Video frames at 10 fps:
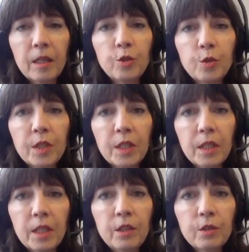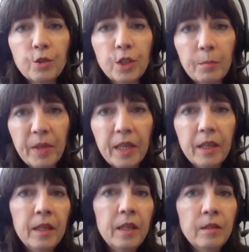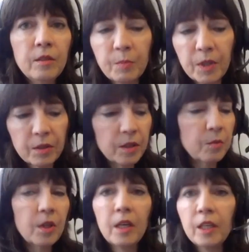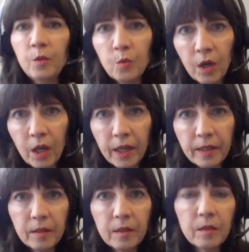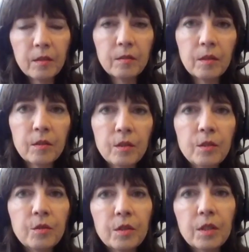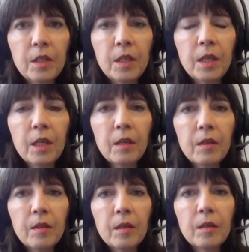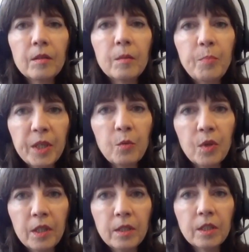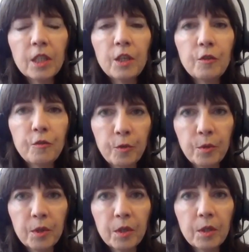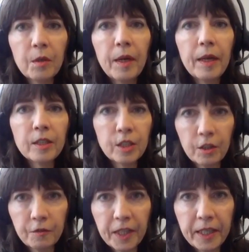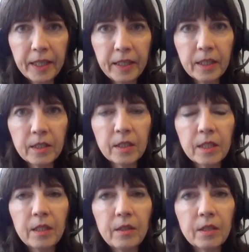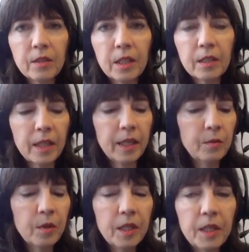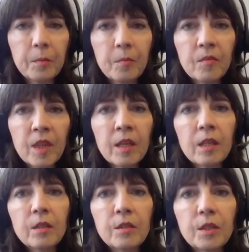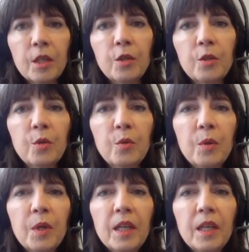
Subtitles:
drinking either champagne, sparkling wine are usually the big ones for sulfite headaches and things like that, right? So,